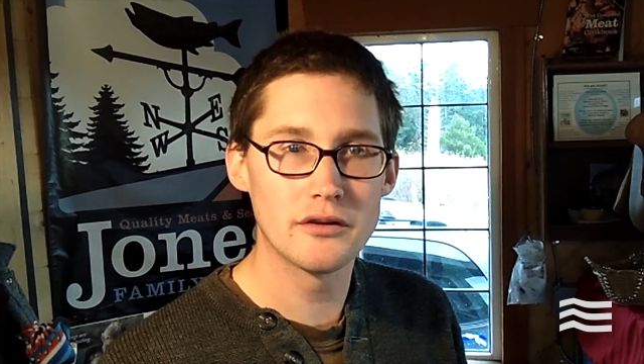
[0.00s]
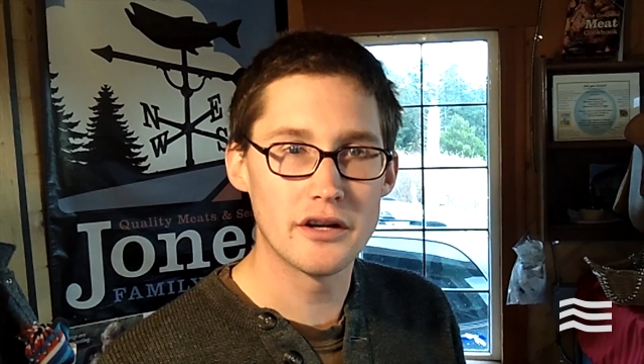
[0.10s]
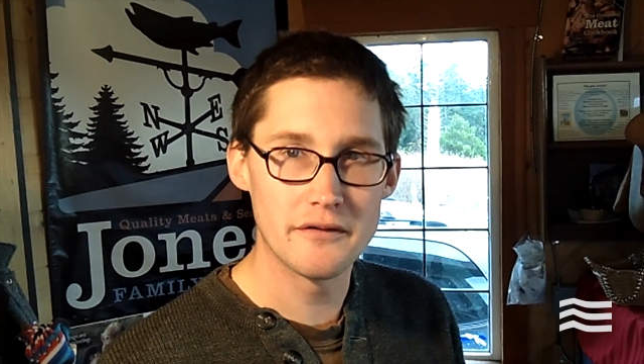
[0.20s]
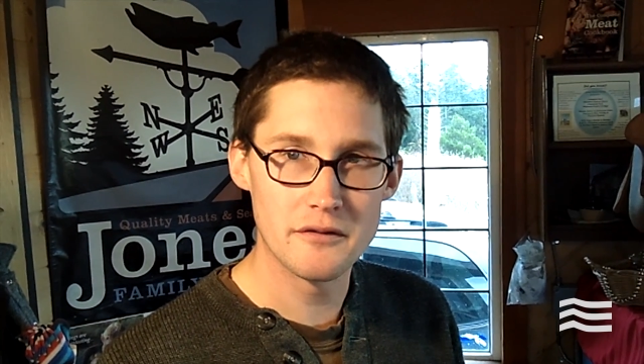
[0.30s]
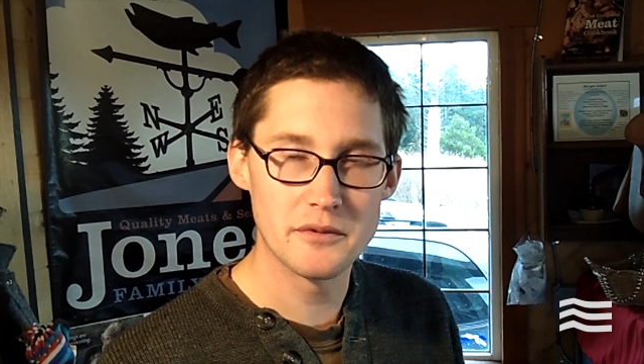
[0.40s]

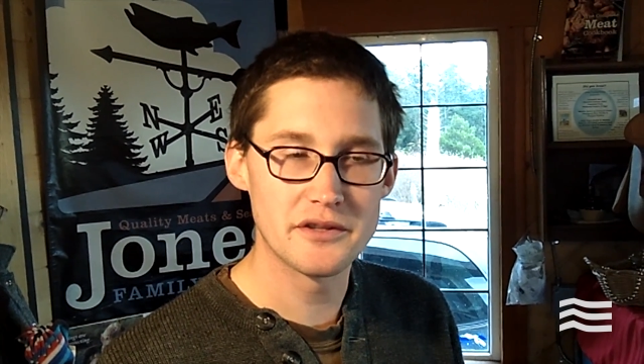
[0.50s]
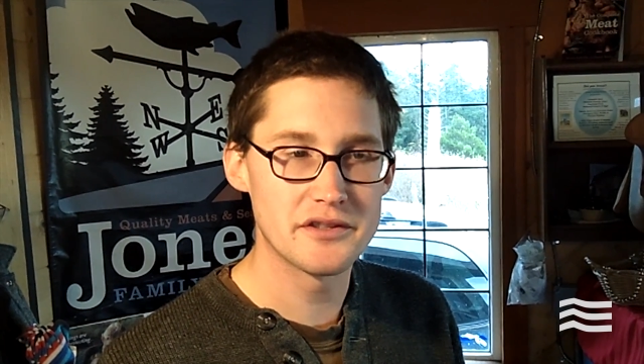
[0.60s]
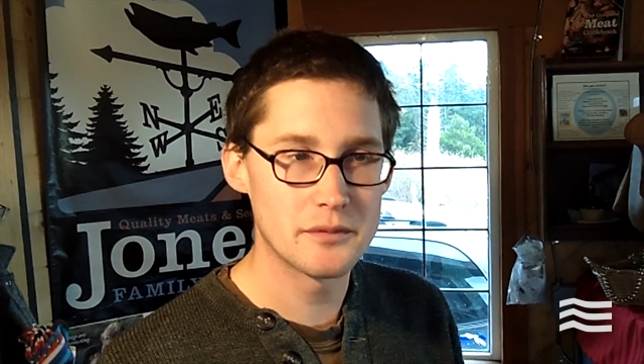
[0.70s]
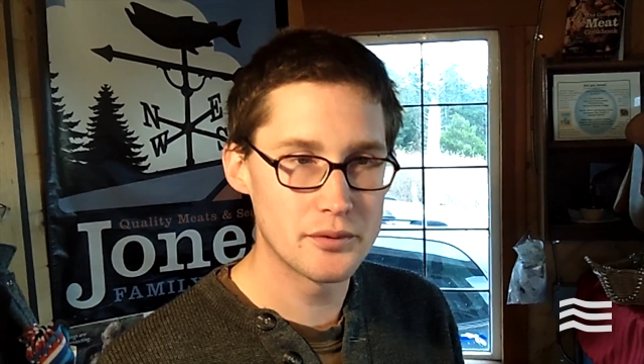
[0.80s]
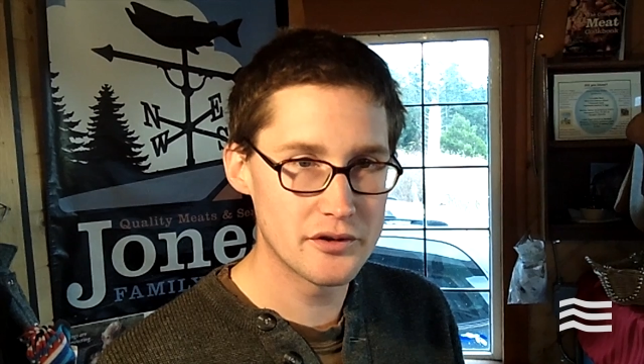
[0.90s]

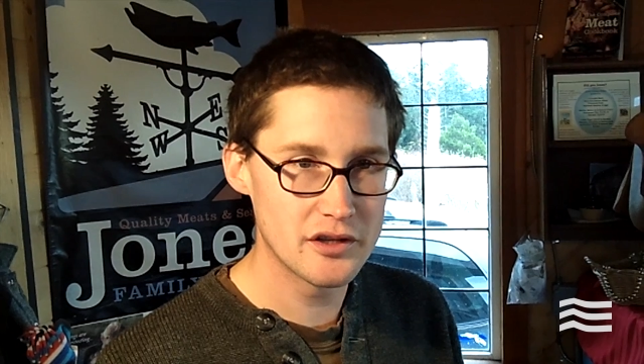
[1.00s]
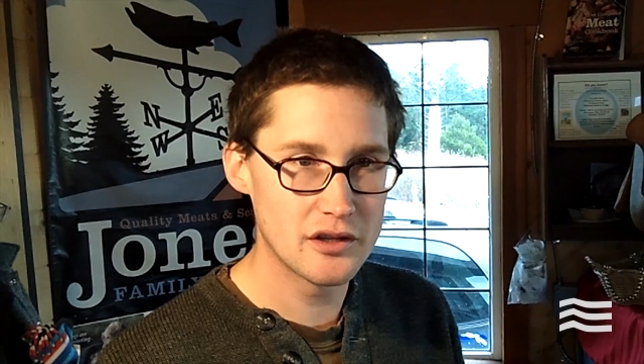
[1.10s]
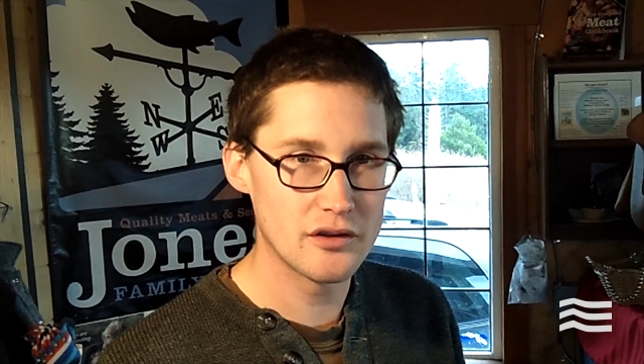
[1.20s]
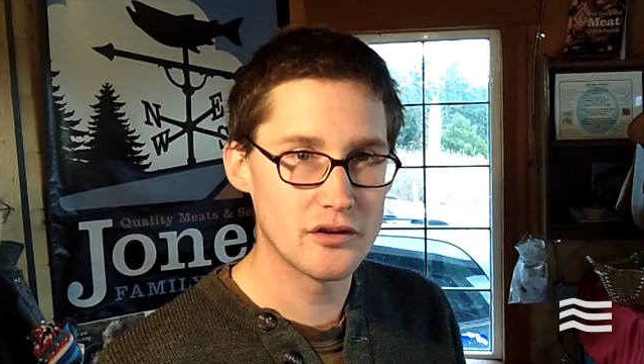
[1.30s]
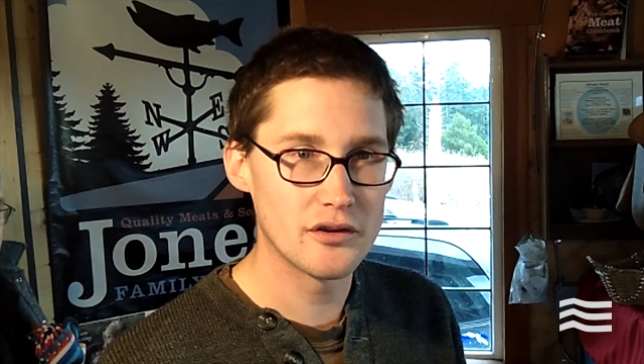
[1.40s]
governments in
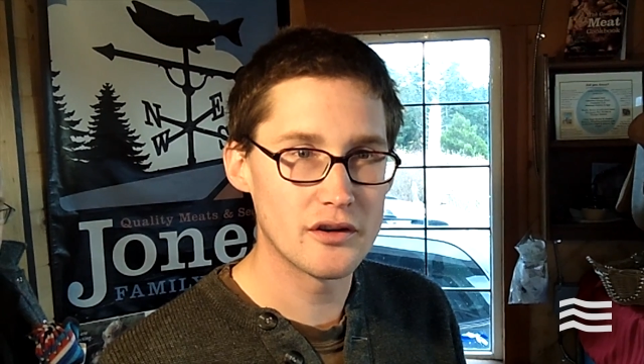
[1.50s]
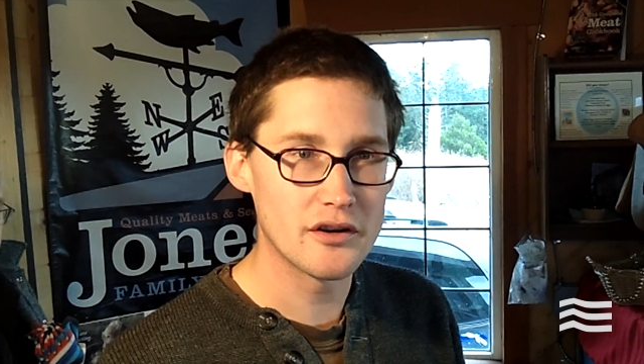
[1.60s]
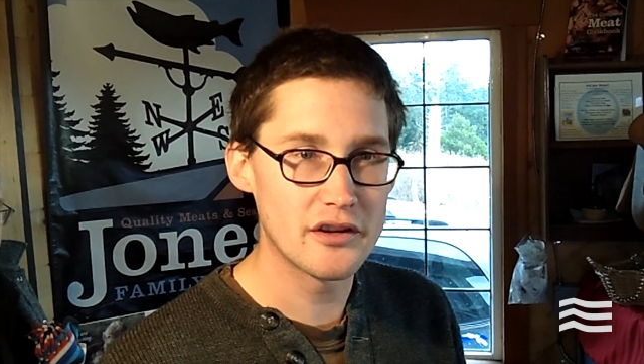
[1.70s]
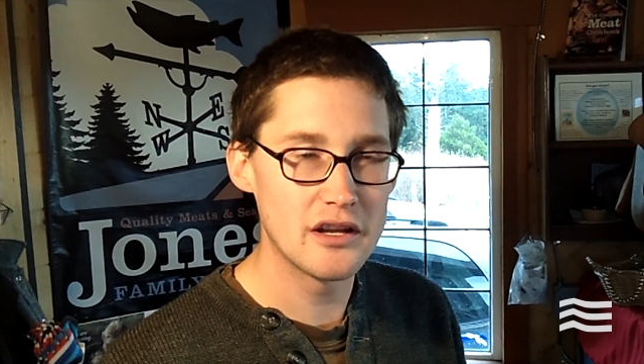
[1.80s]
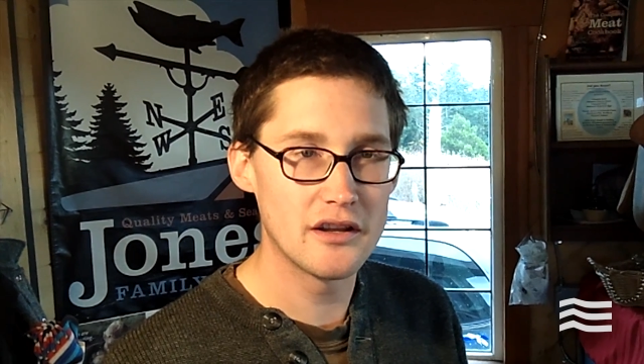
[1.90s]
particular
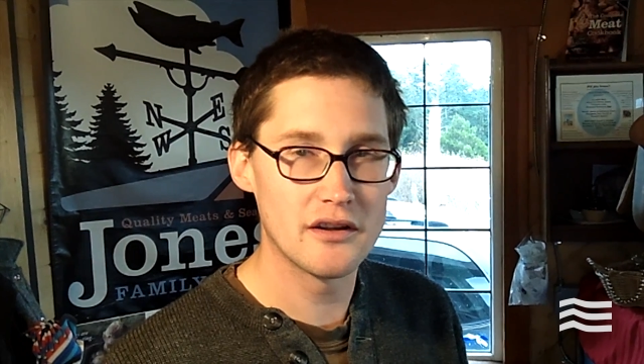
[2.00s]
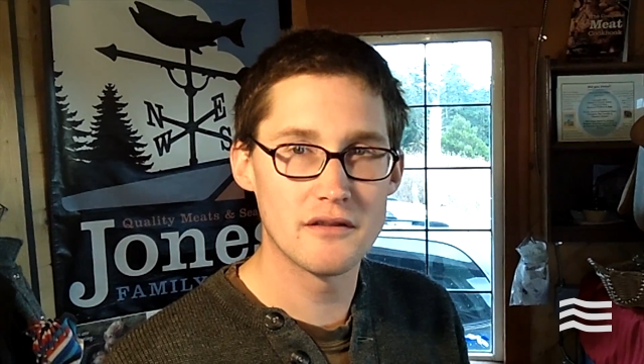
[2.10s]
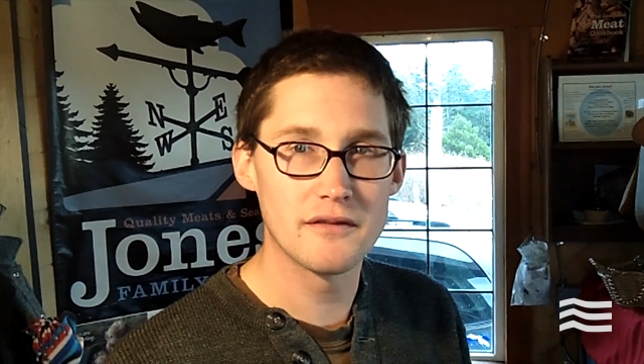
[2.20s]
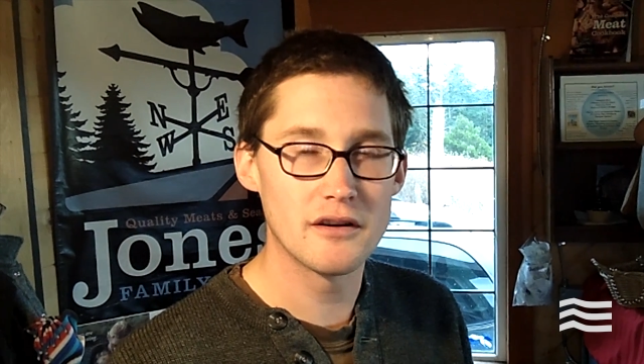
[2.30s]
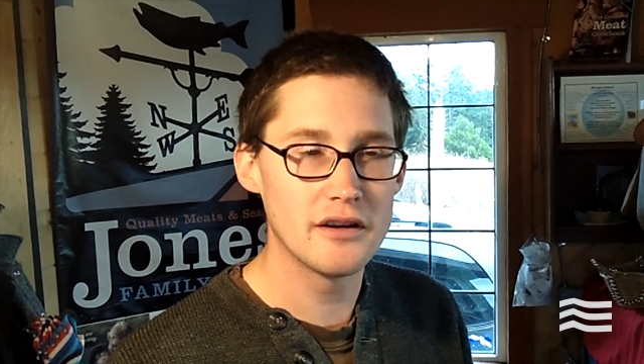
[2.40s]
are taking
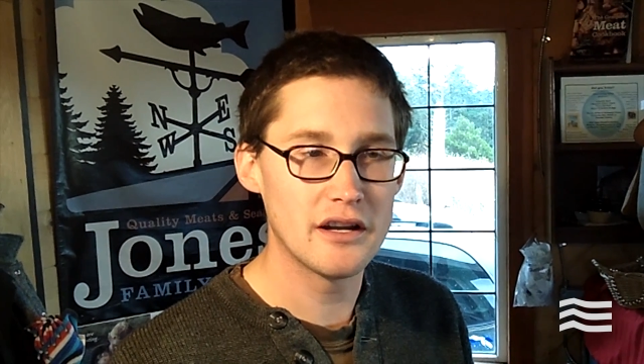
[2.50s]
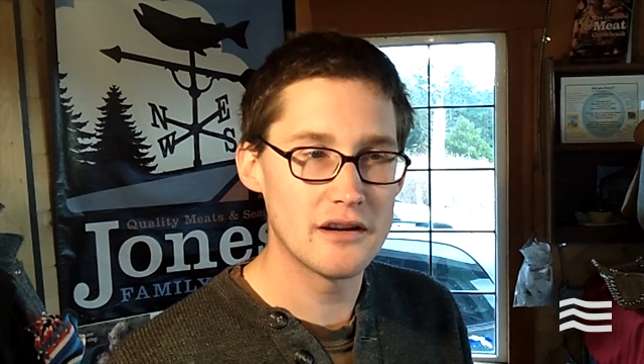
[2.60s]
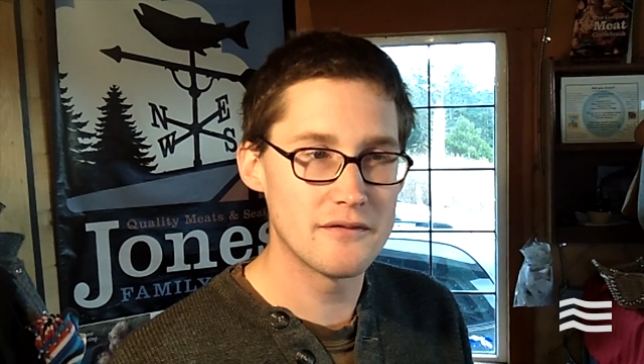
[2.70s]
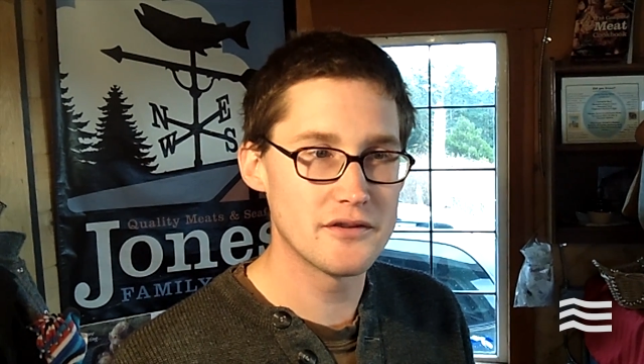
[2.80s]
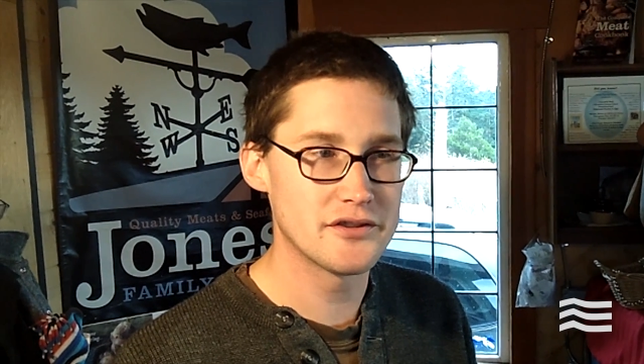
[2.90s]
a very
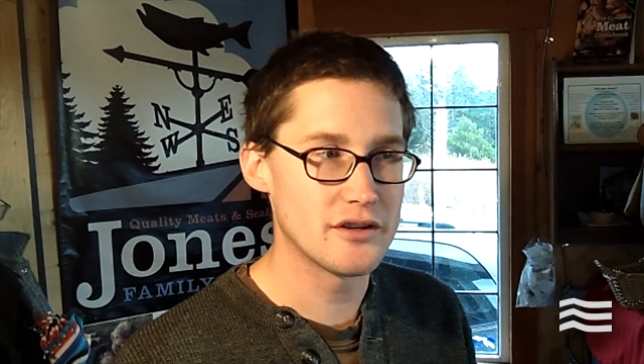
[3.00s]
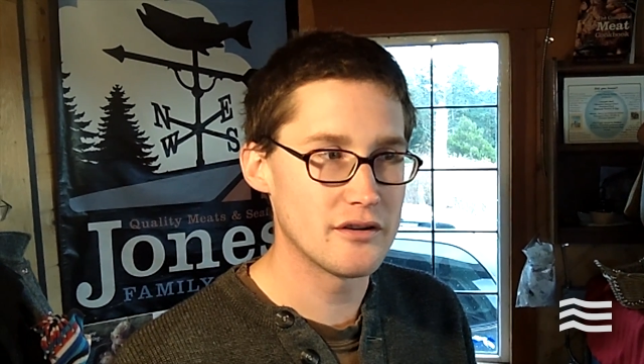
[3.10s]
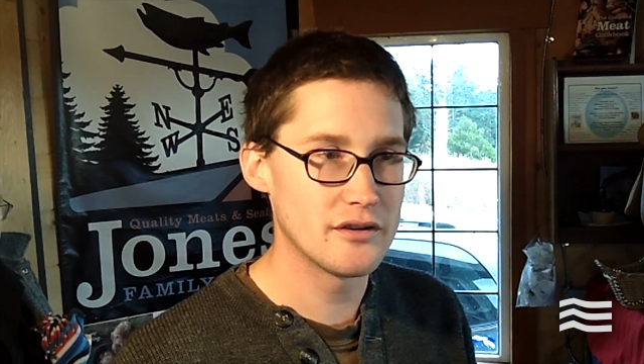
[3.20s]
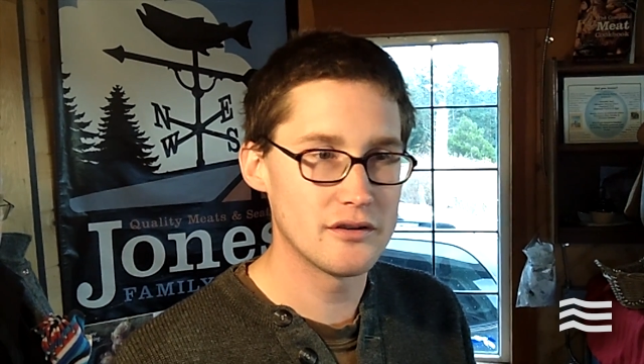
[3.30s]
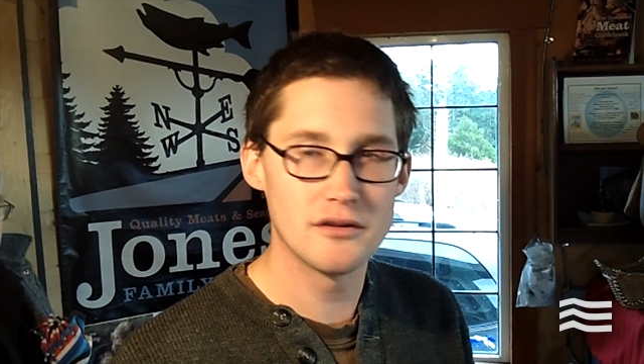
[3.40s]

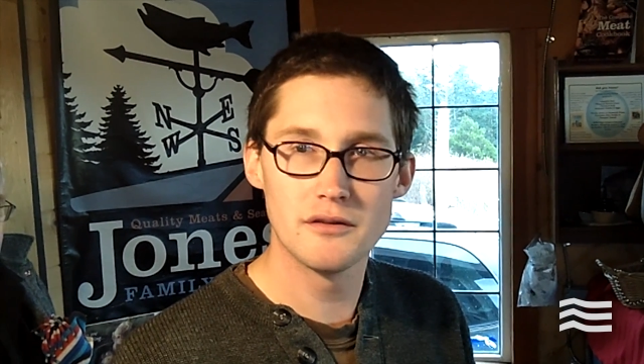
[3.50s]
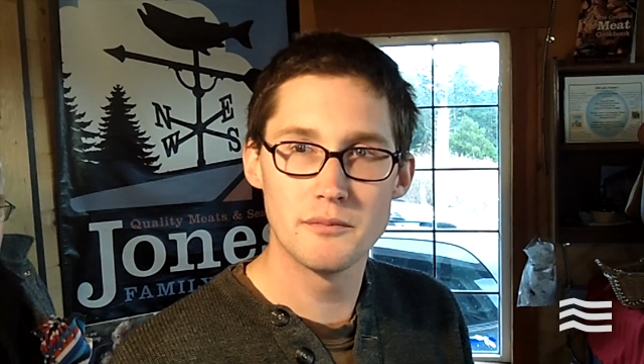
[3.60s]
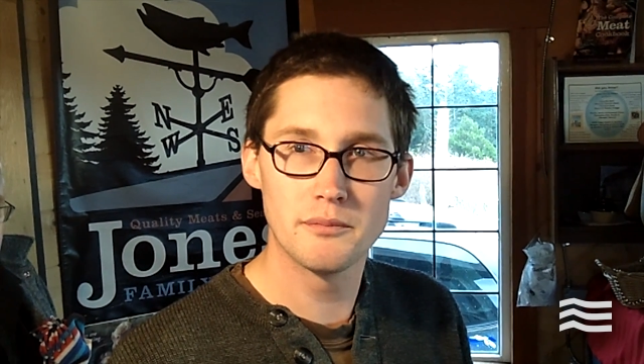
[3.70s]
adversarial